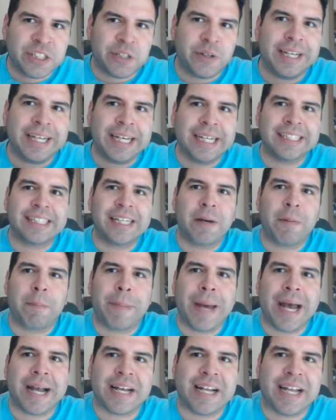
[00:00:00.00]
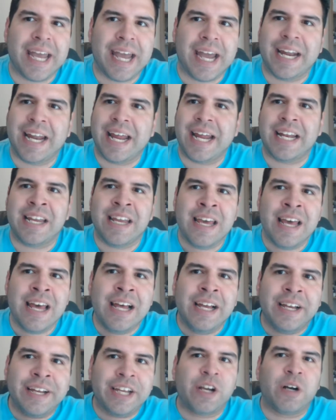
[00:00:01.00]
he gets up back again and
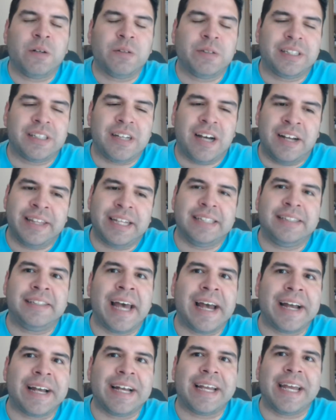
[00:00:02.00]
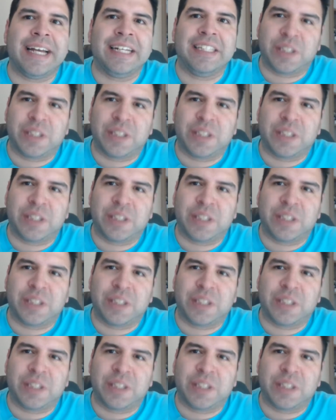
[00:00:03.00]
he goes on the attack again.